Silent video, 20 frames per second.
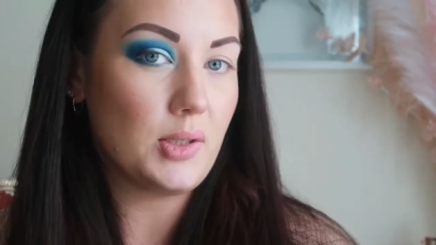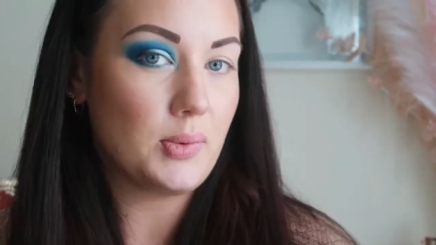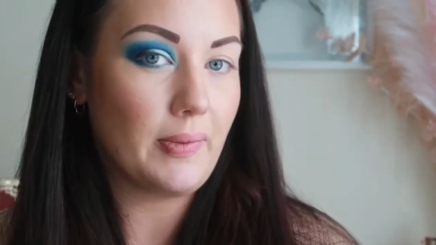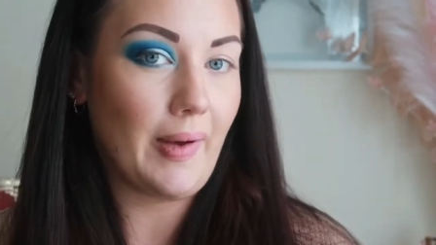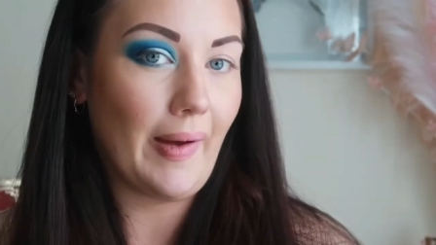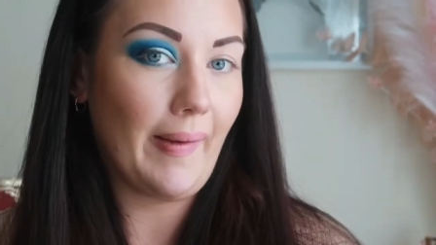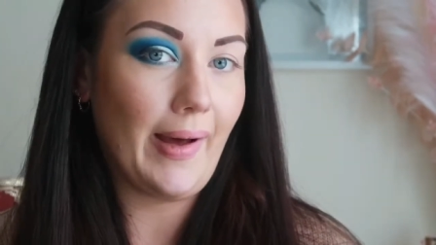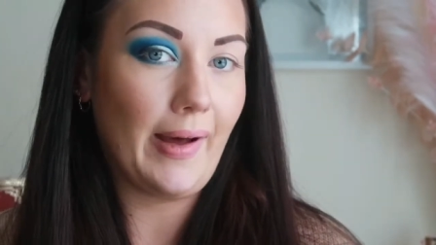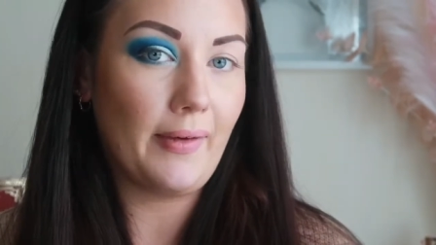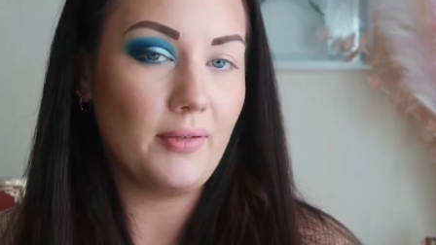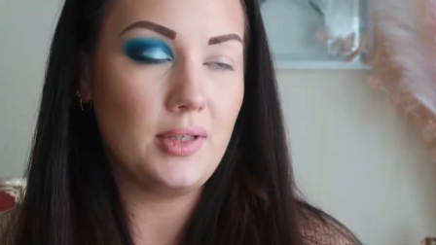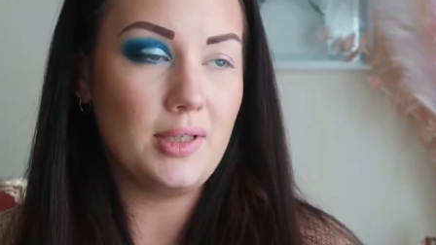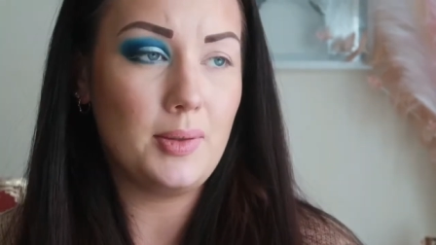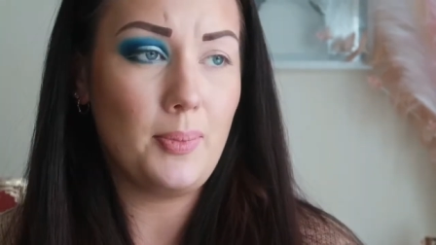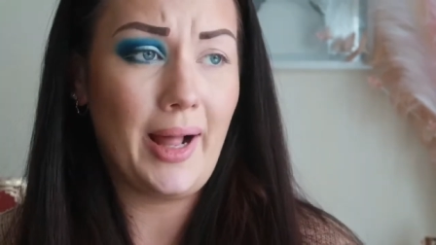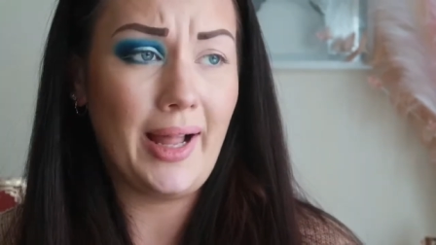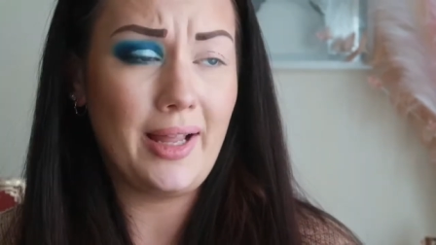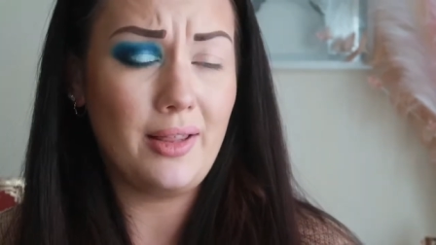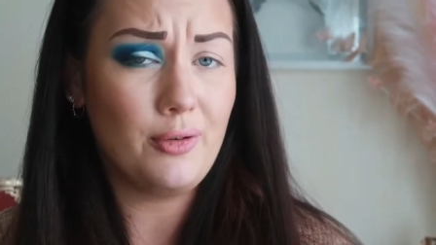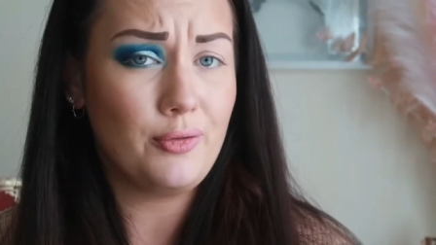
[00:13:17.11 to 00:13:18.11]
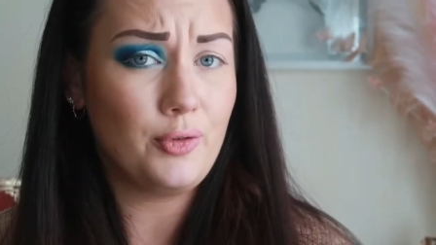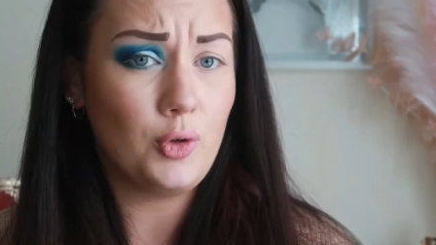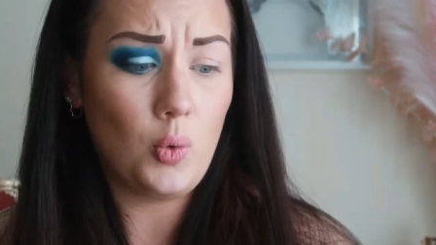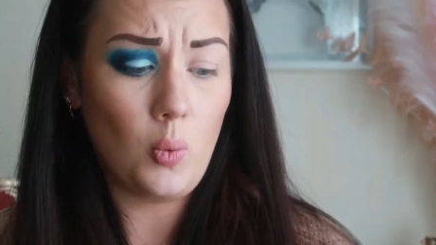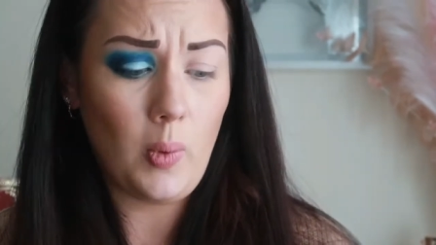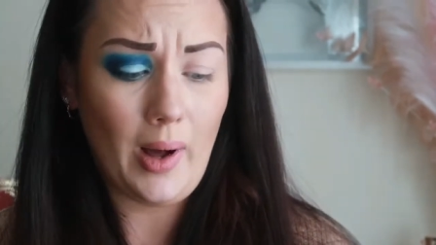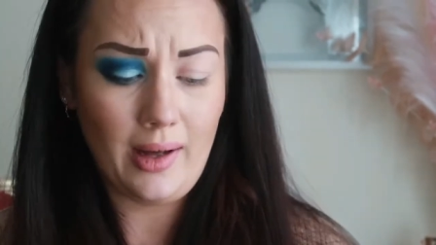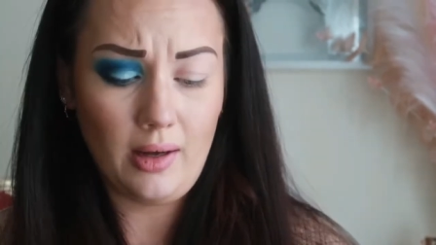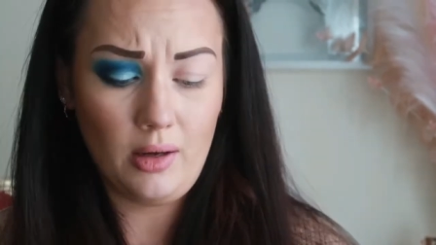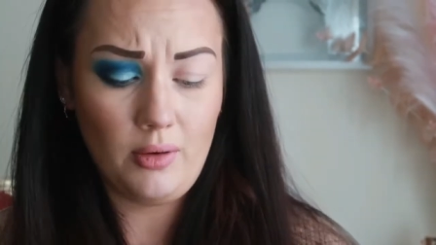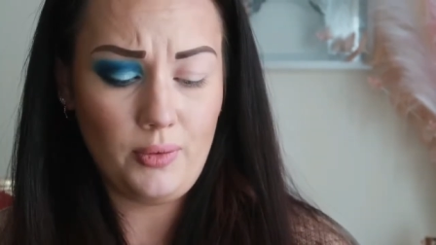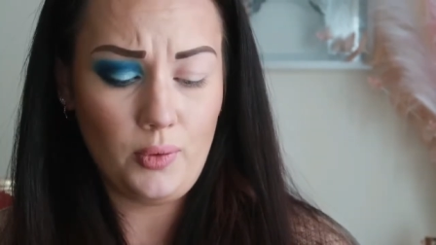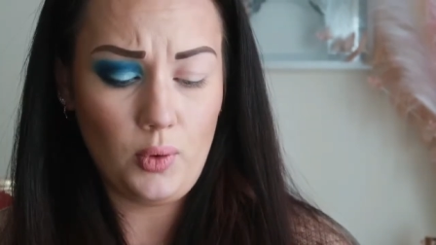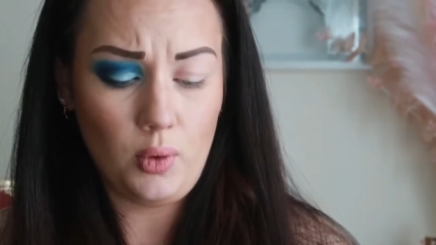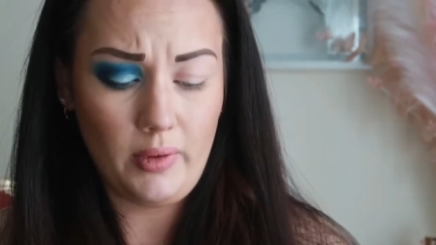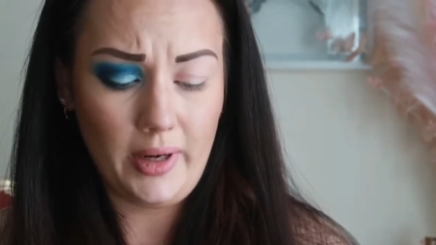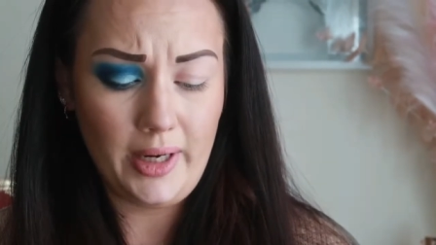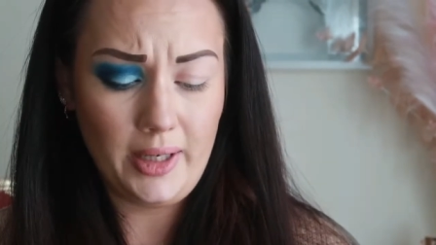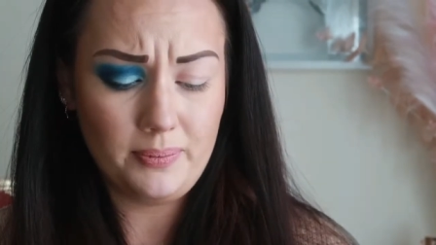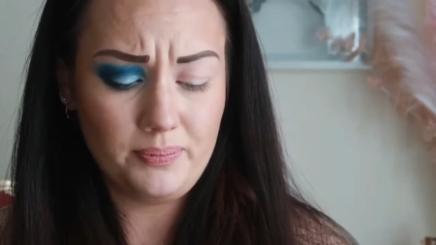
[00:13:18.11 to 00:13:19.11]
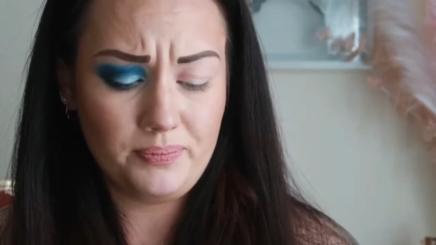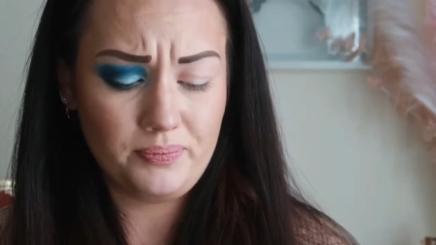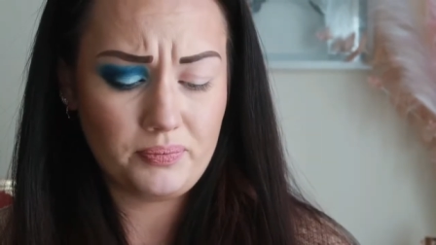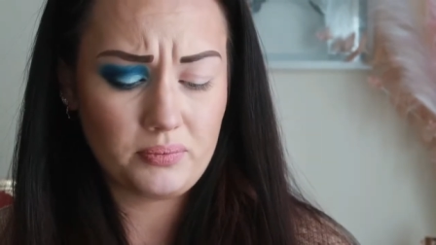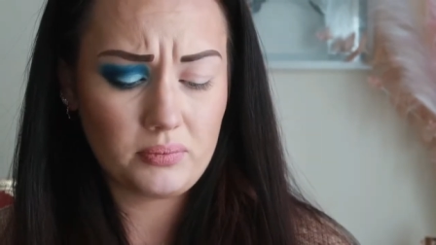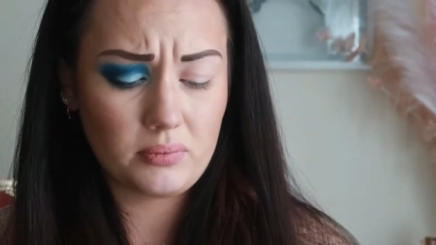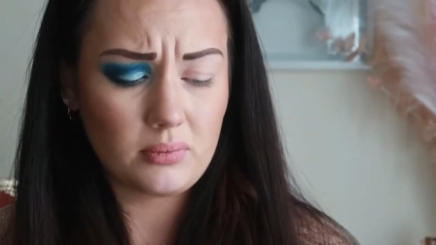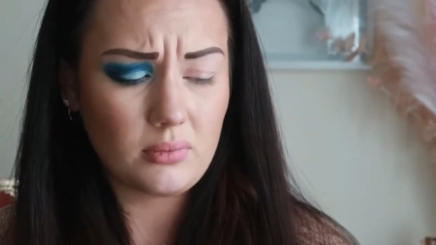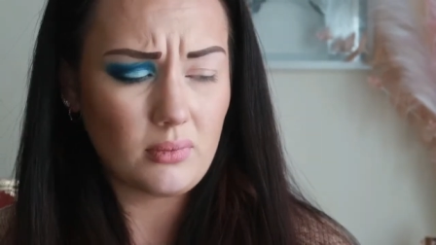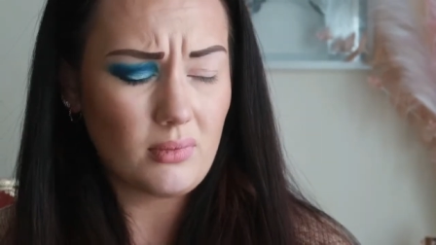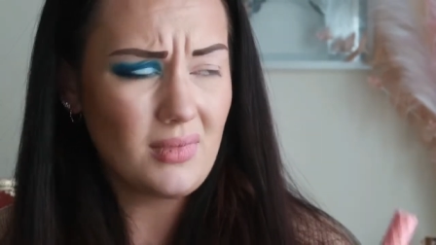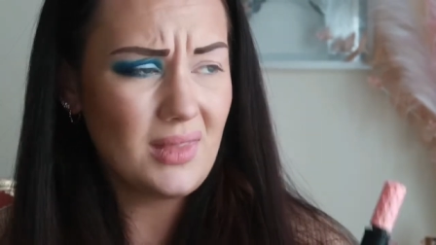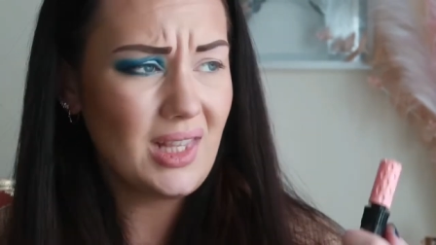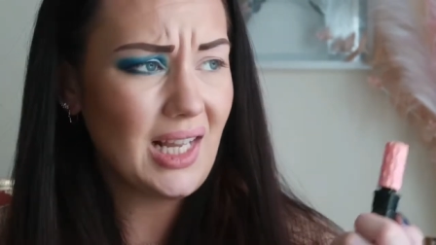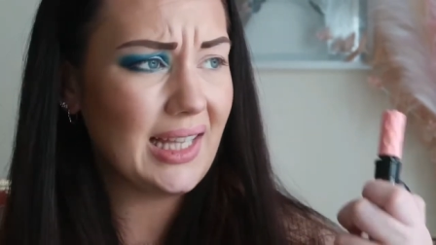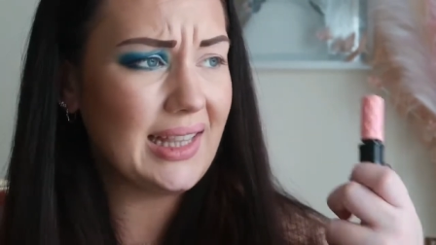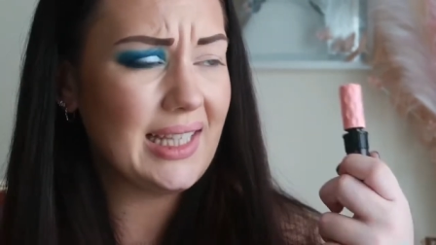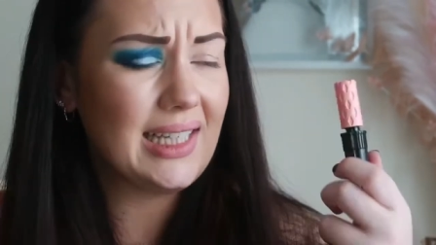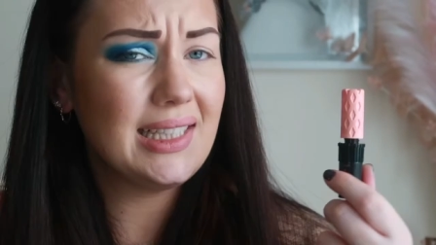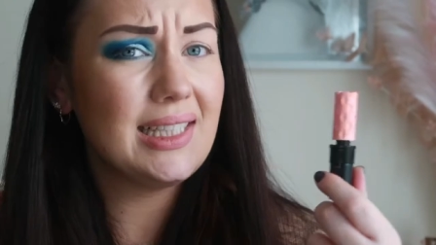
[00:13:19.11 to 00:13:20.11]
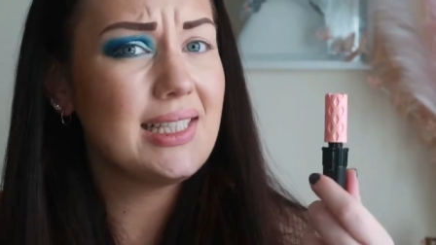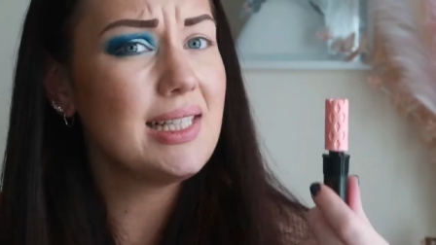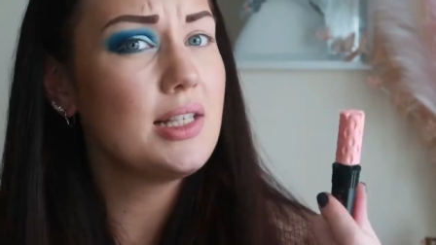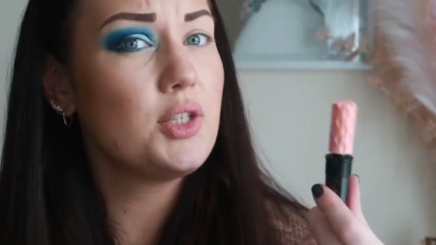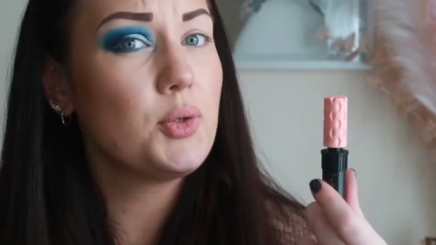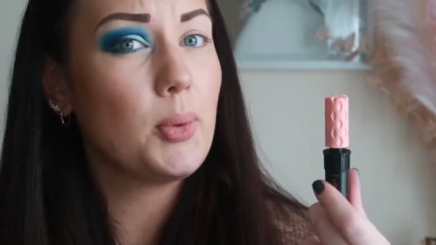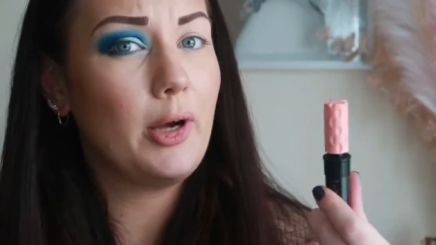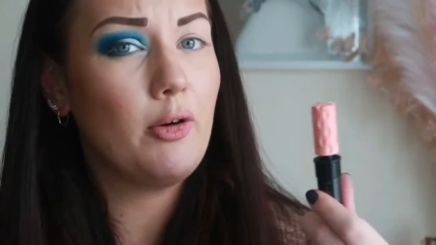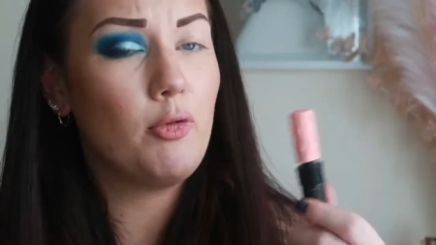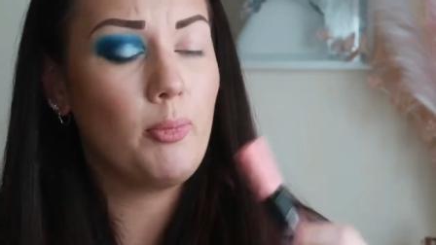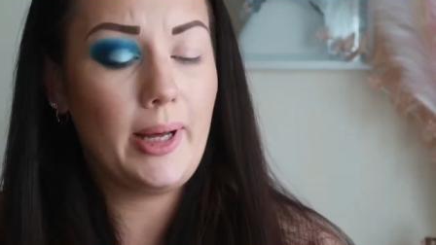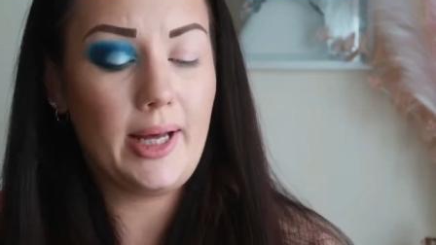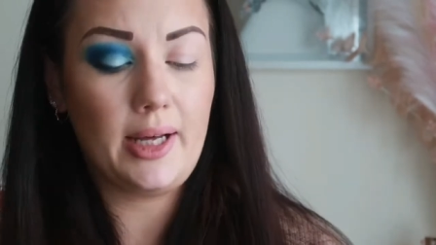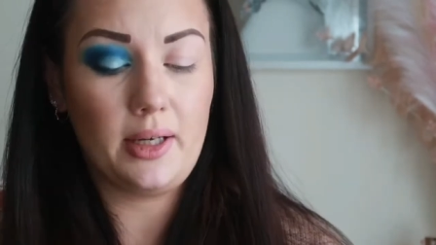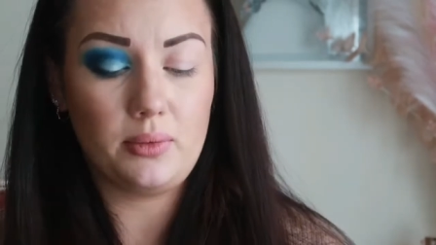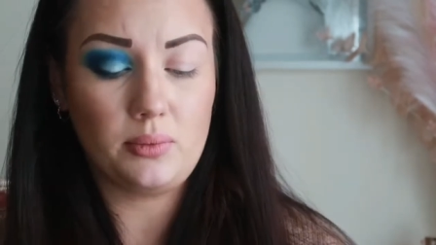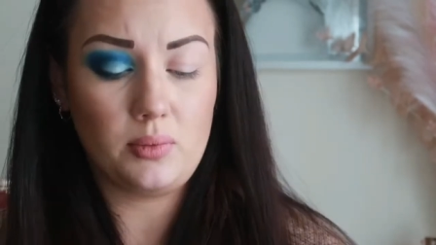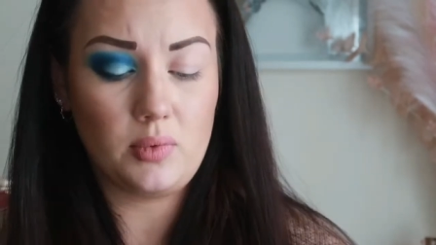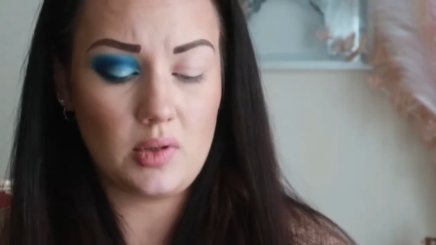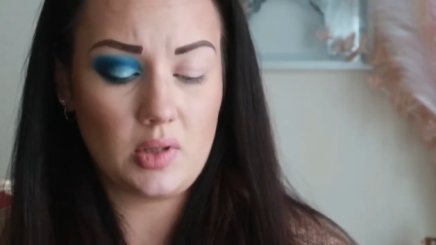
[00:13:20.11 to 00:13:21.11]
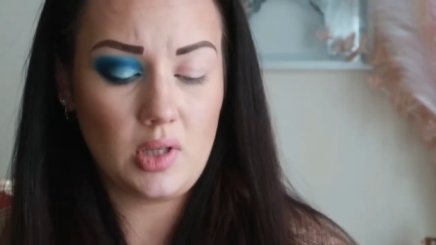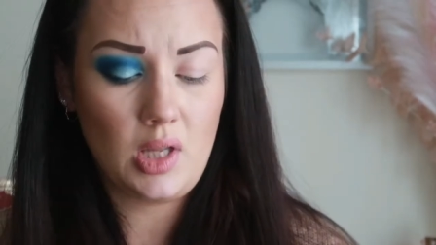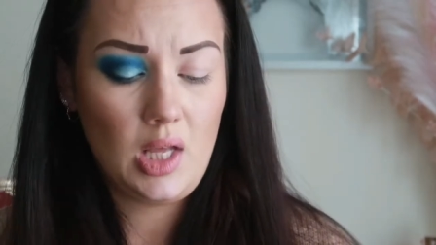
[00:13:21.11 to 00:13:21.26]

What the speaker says: without having to pay the full whack for it. I think this is £12